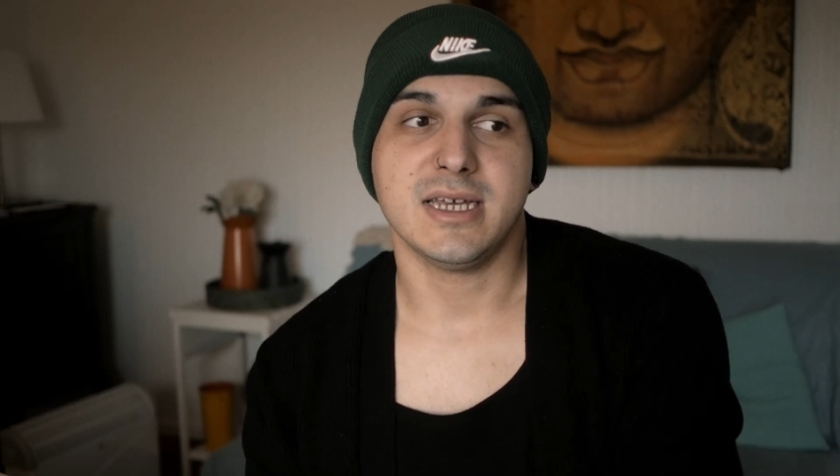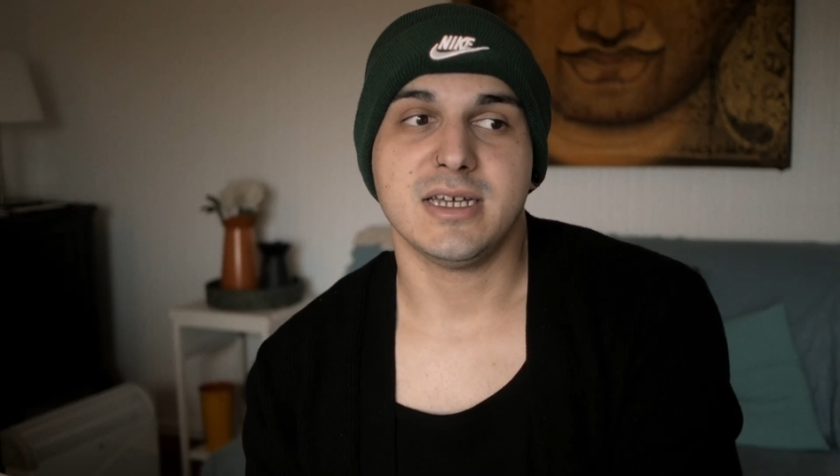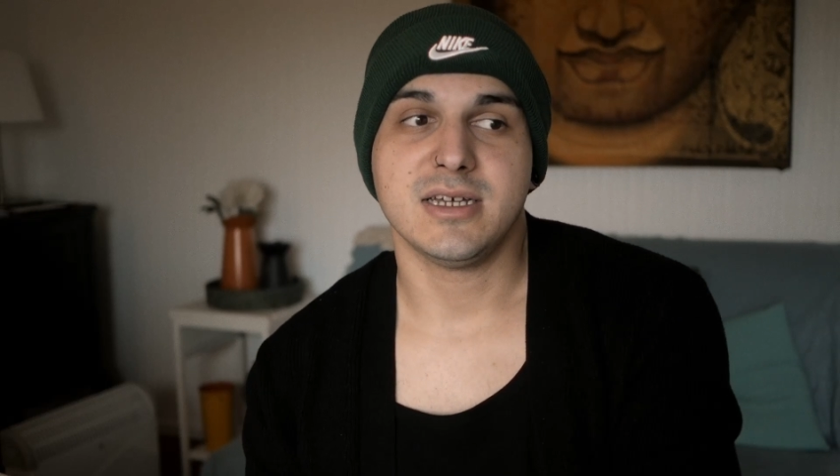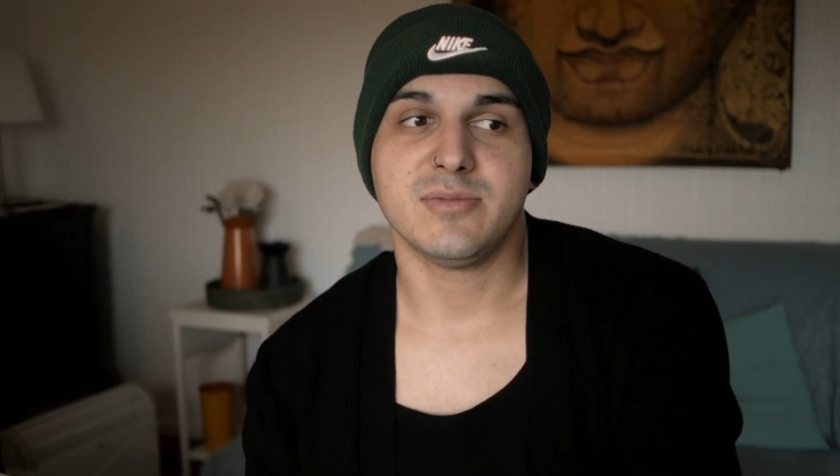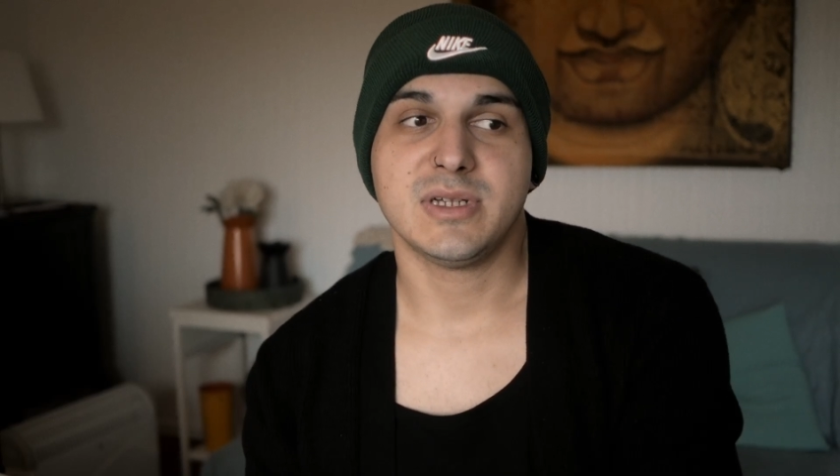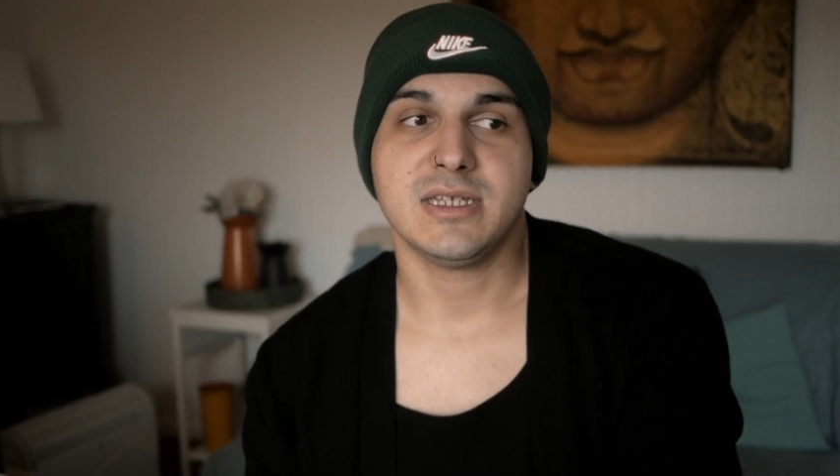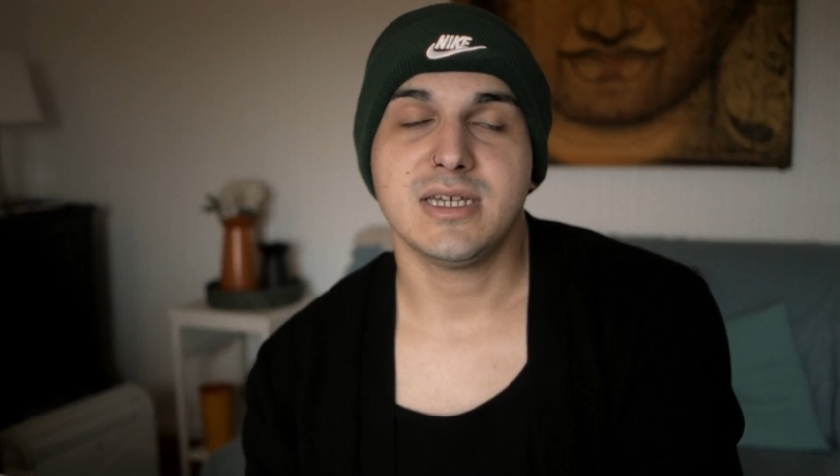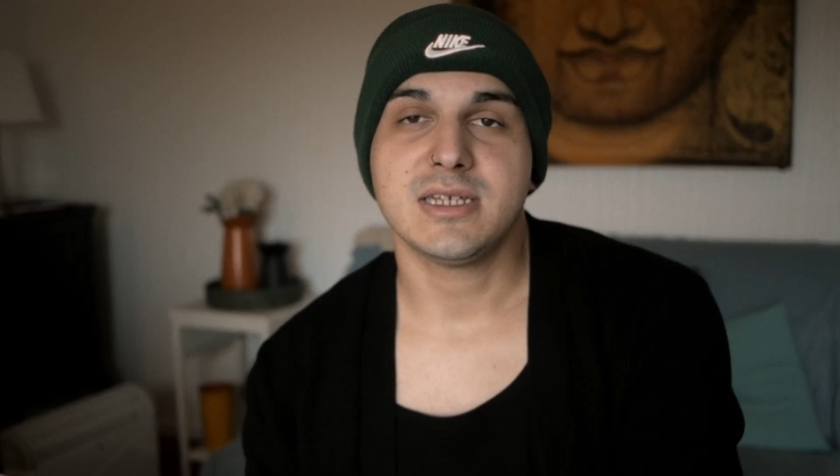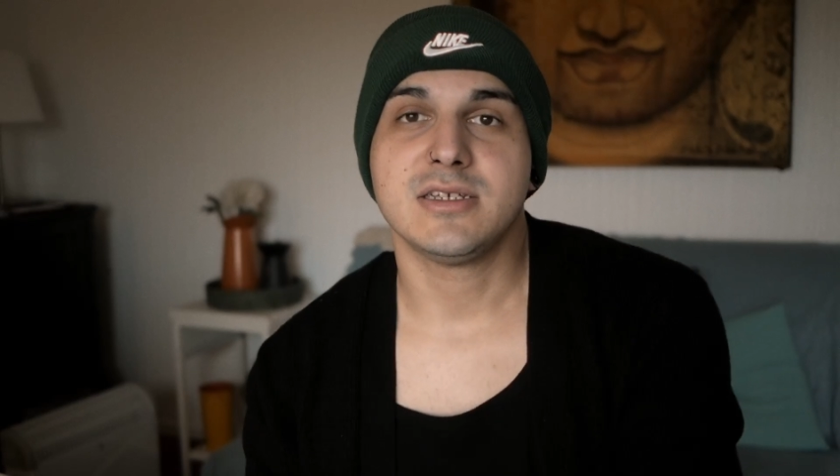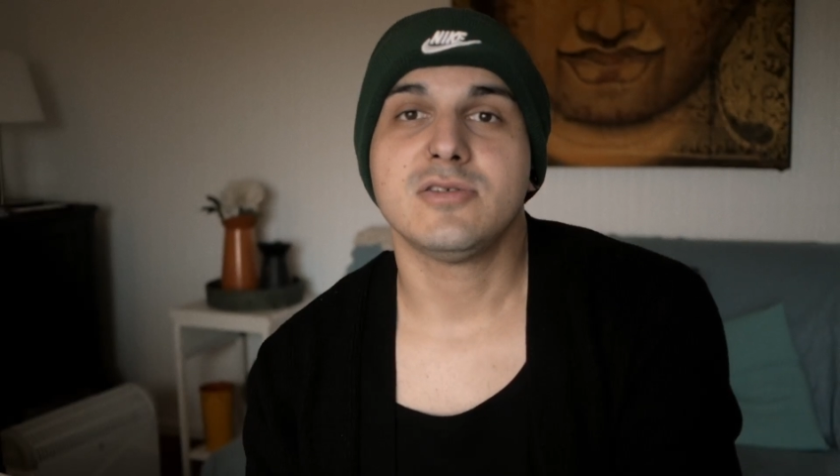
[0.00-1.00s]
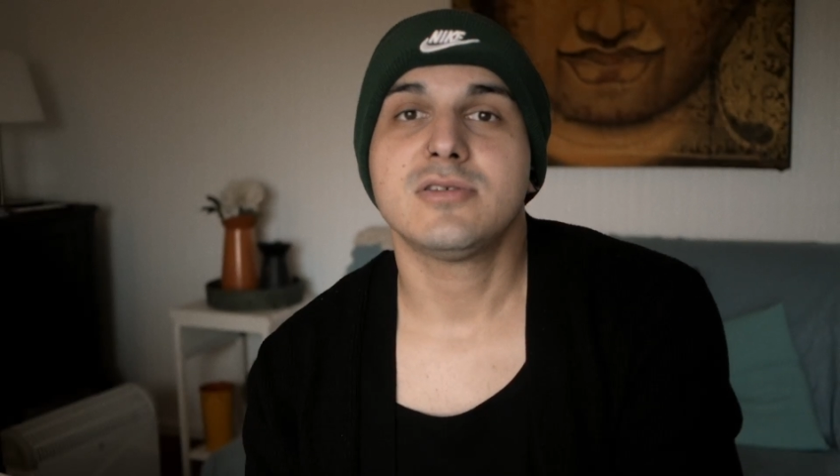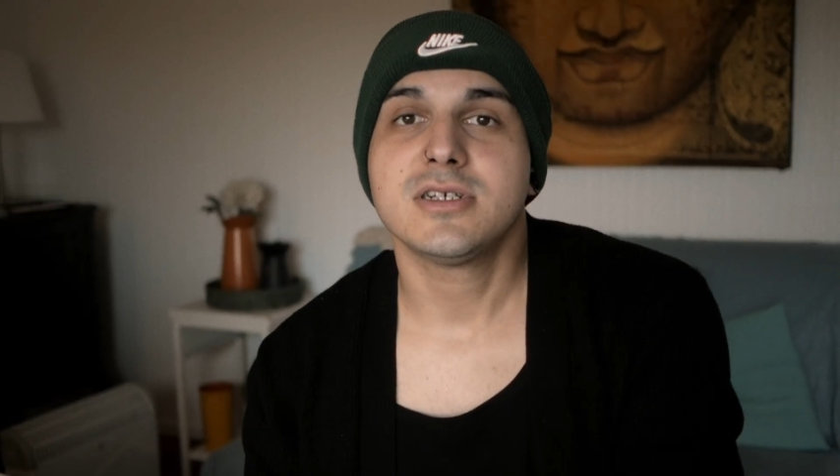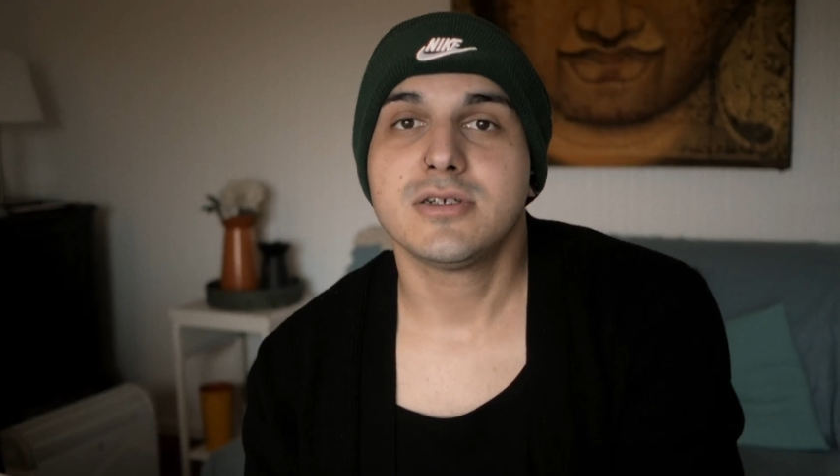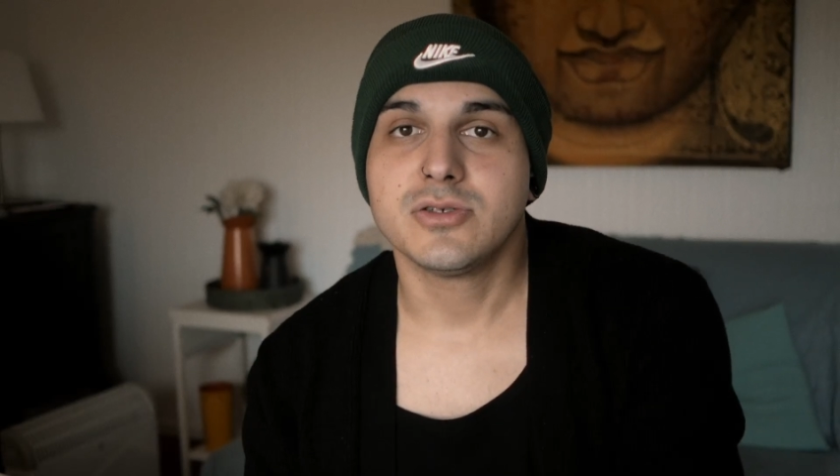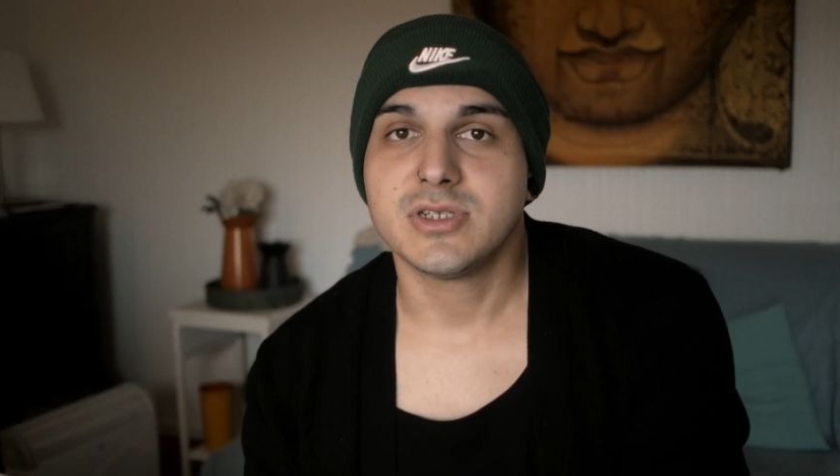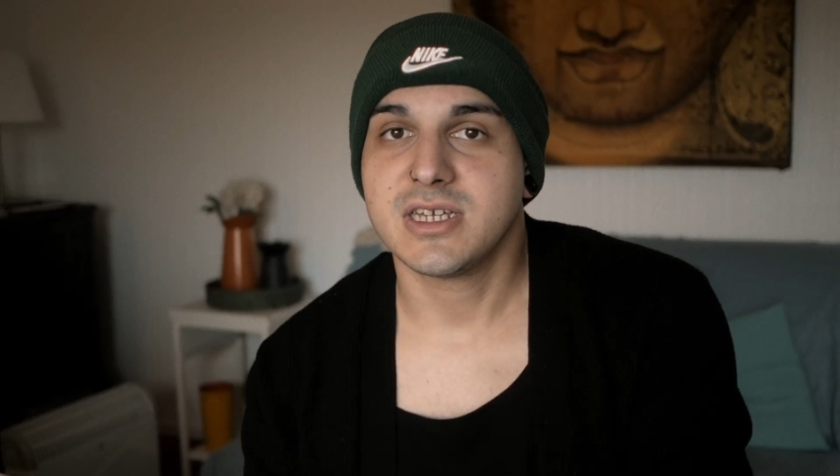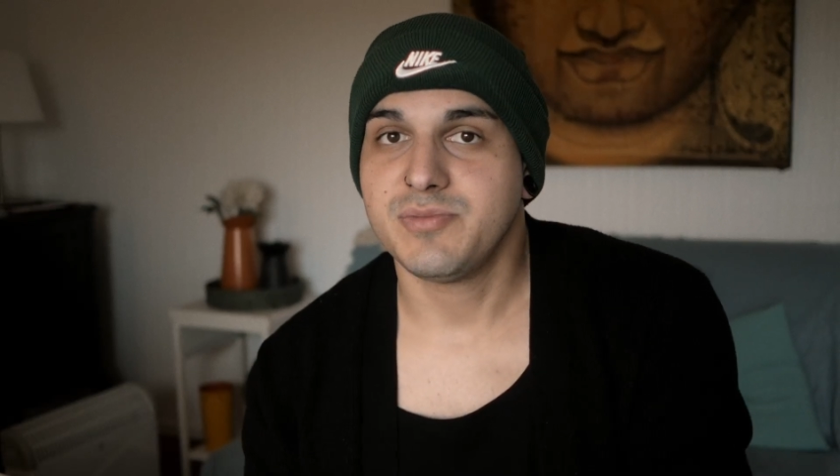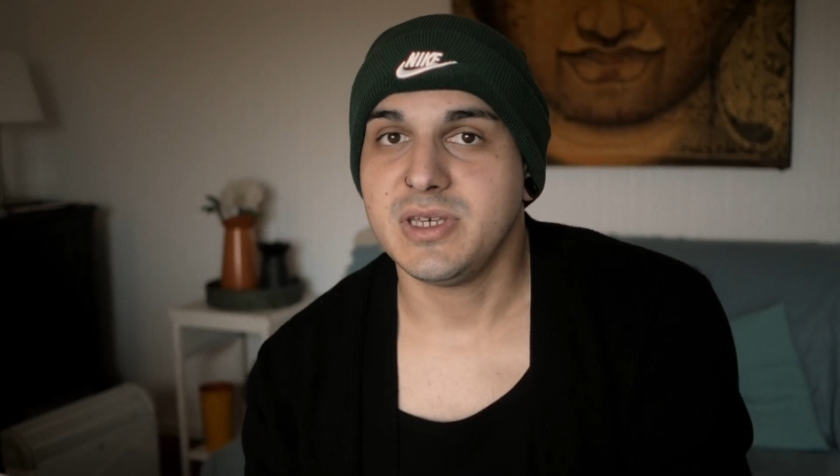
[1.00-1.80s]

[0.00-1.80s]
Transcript: But in the end, in order to take